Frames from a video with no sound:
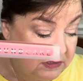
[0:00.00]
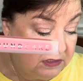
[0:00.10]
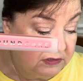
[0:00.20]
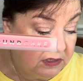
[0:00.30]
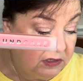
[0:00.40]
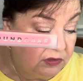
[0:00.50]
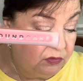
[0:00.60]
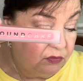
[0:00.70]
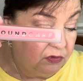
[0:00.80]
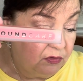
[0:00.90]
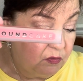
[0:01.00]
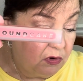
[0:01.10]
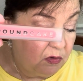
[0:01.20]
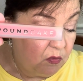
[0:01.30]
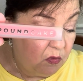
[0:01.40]
it's an Allure
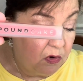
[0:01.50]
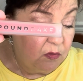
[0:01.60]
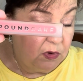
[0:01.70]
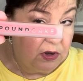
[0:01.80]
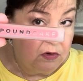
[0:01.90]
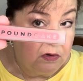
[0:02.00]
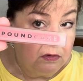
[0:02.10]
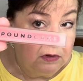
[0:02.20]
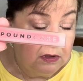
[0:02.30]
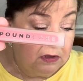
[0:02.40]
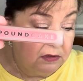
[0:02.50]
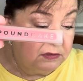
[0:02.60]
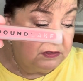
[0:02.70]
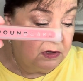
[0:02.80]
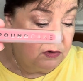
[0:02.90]
Award winner,
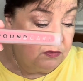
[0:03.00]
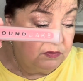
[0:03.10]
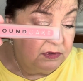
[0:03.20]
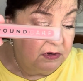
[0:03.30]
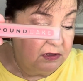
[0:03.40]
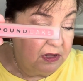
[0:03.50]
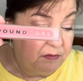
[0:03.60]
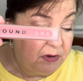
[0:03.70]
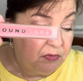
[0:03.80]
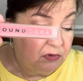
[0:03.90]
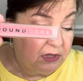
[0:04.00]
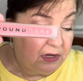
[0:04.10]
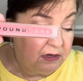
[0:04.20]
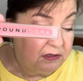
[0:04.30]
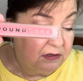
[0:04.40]
so a lot of people
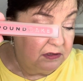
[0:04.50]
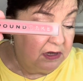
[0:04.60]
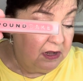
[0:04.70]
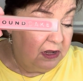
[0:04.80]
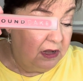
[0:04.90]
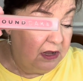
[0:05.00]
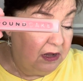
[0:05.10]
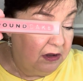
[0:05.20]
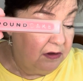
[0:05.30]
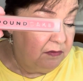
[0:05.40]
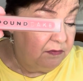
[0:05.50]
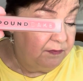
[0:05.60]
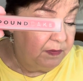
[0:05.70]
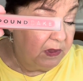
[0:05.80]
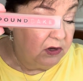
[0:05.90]
liked it. Um,
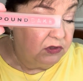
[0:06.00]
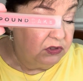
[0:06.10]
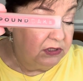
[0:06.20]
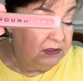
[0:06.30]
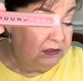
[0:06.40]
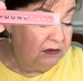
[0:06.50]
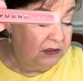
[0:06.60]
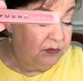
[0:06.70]
she's this